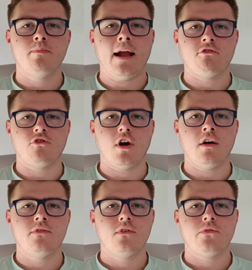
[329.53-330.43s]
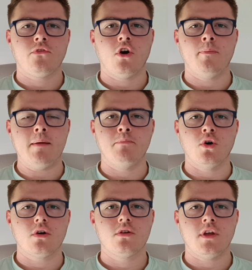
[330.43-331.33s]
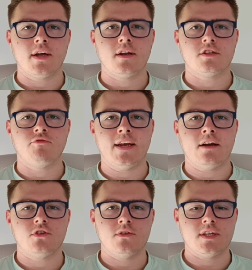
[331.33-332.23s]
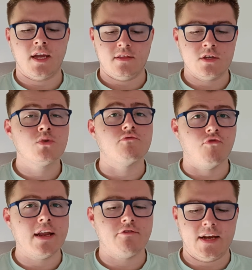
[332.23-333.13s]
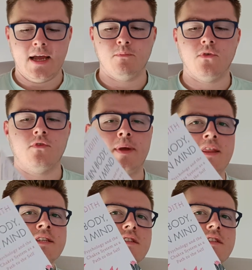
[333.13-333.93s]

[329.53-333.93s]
paragraph from a book that I'd like to read out to you today. This was really, really helpful for me. This